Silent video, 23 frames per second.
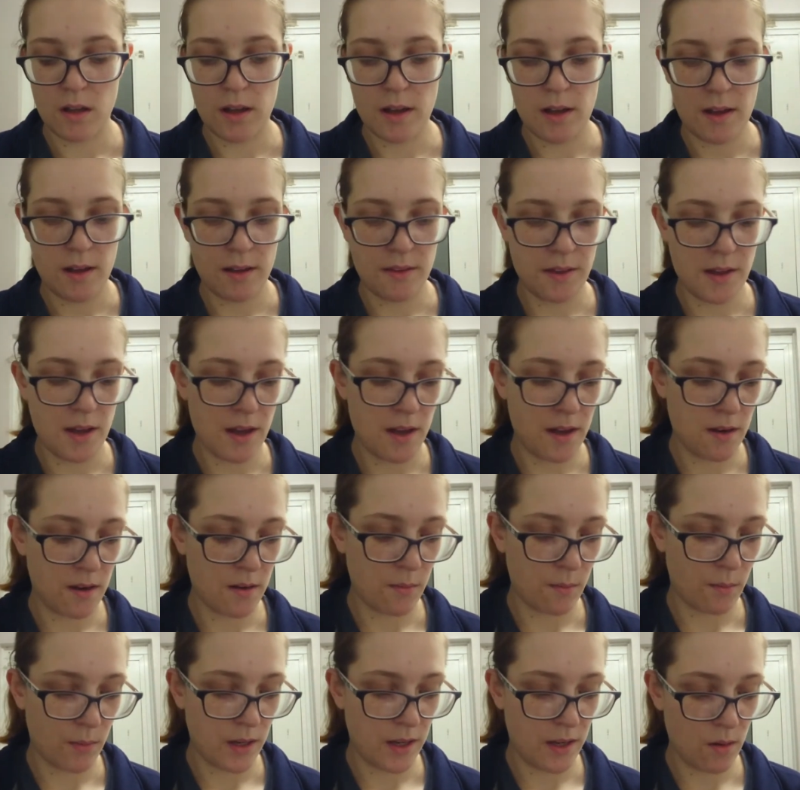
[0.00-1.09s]
And
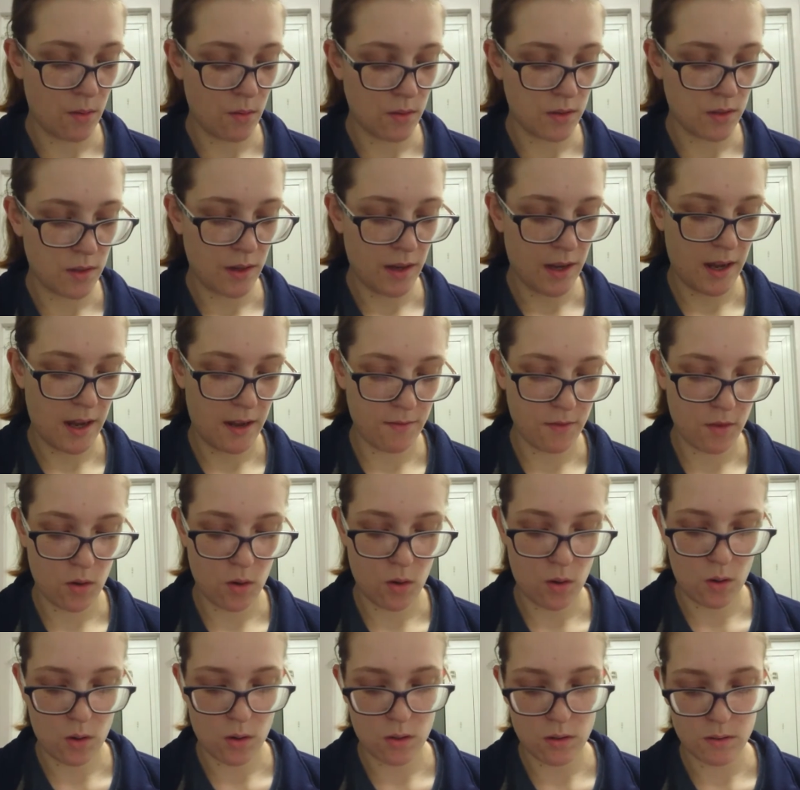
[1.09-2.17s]
then we also have
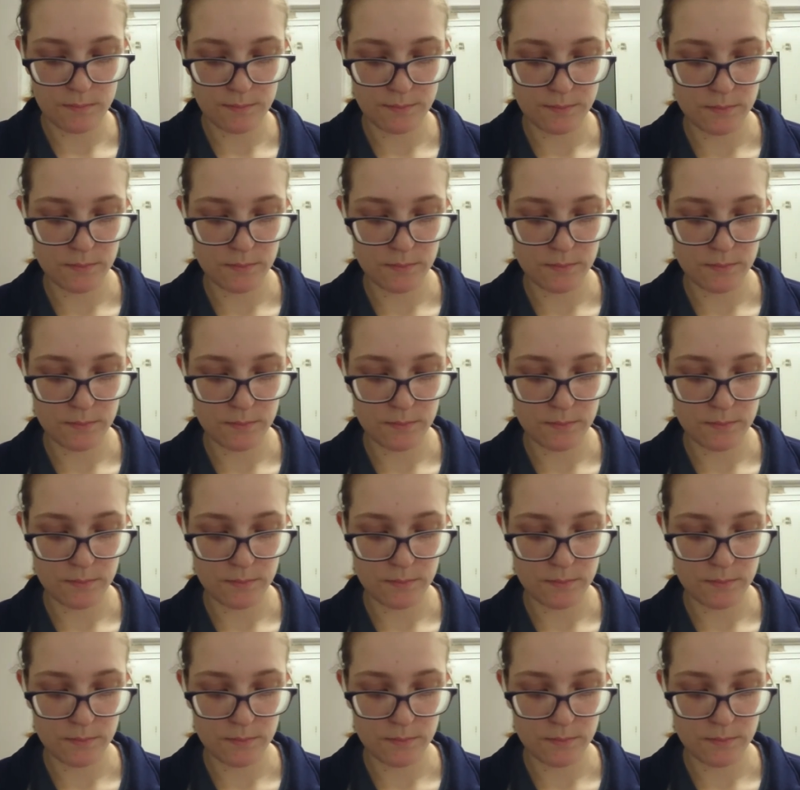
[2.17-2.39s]
got